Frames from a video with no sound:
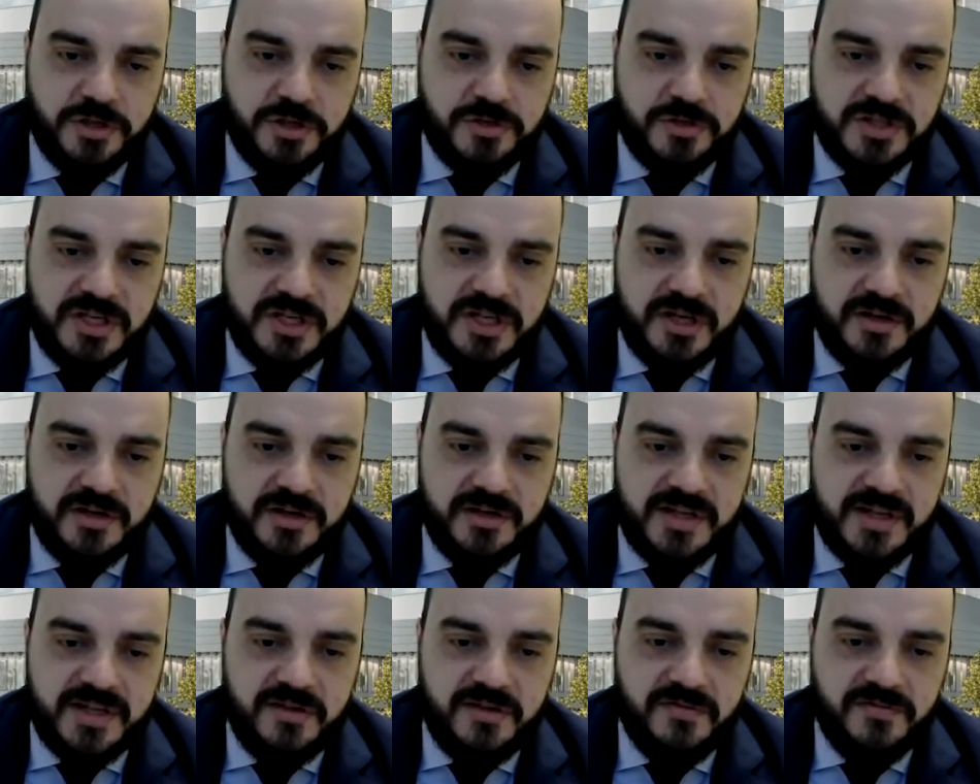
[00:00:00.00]
Here is
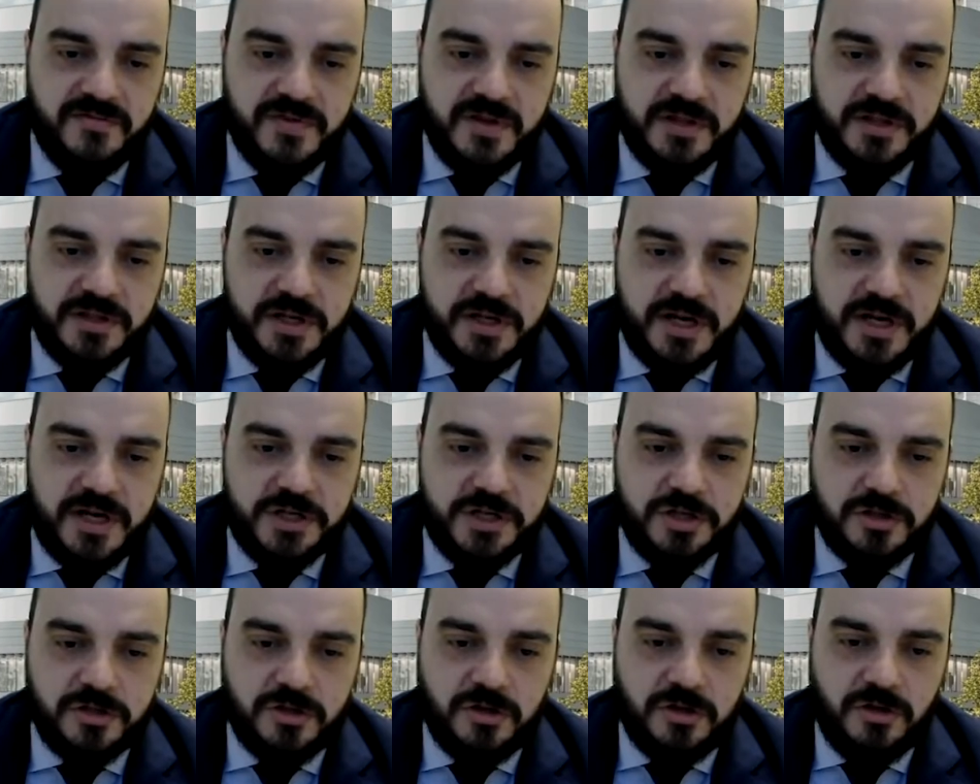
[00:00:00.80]
the
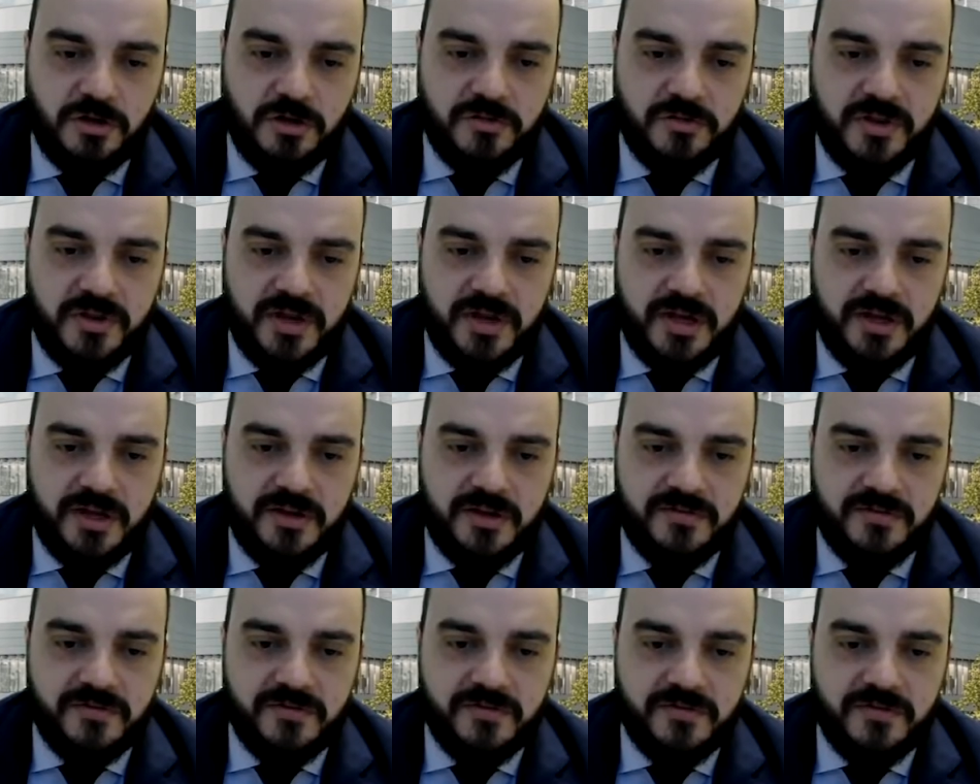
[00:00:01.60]
infiltration of the
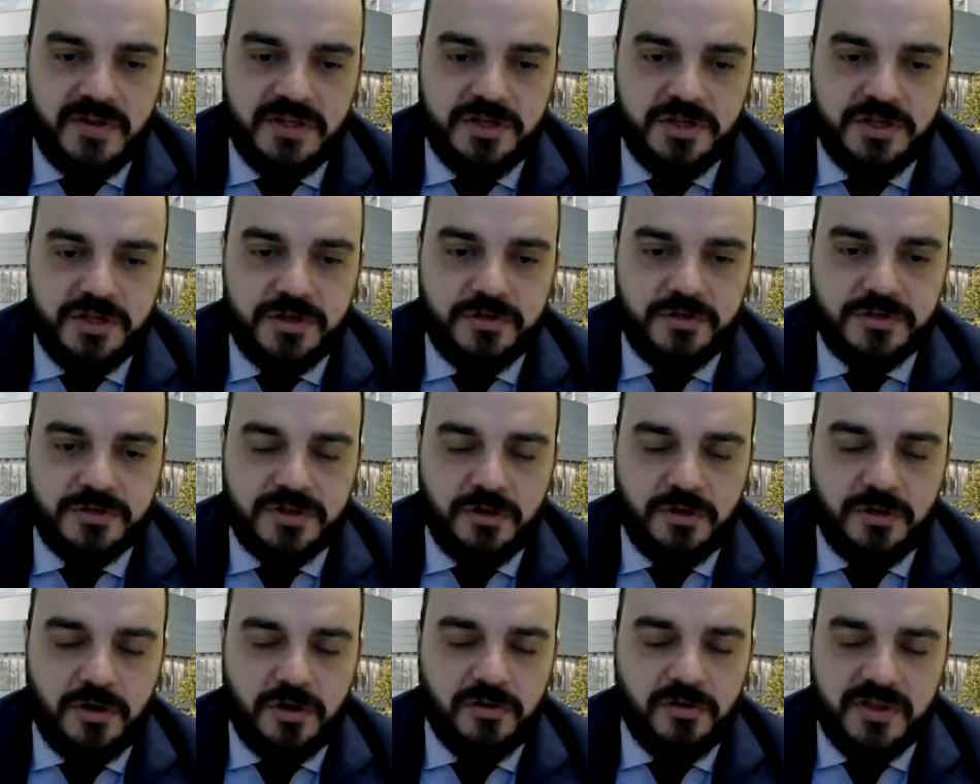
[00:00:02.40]
vitreous
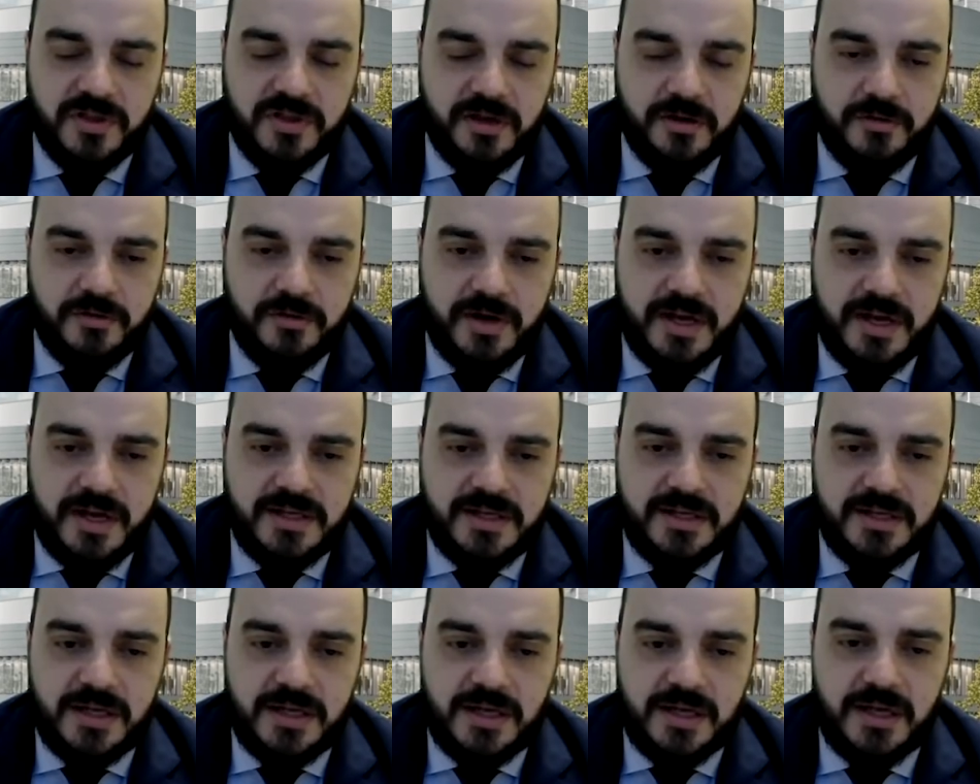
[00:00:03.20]
of the
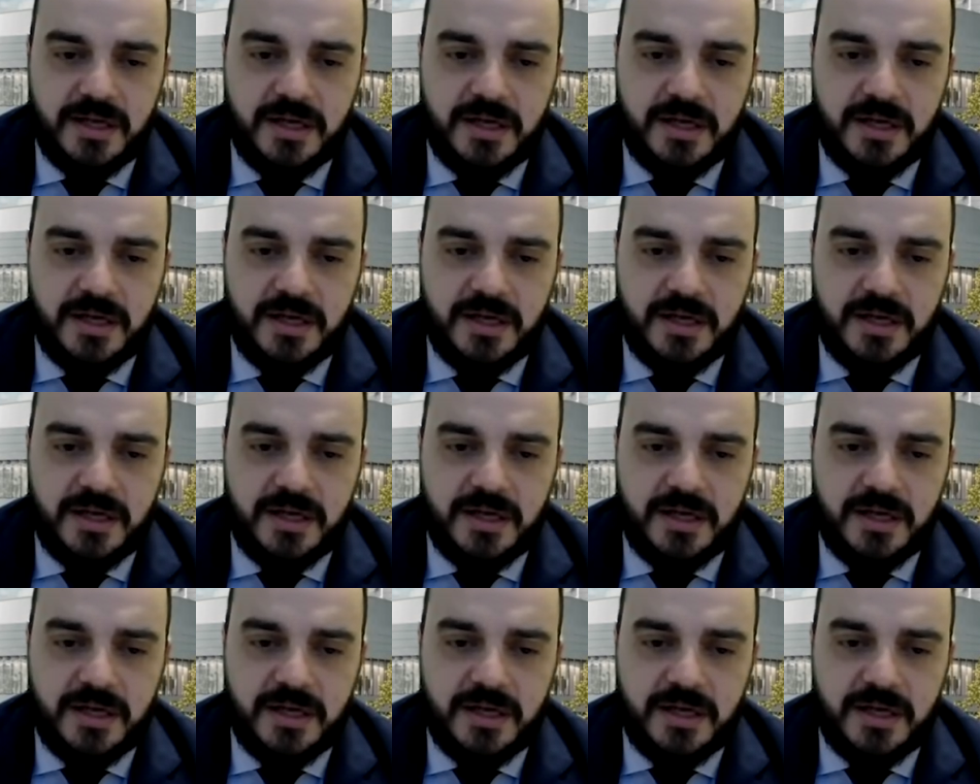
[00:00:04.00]
retina,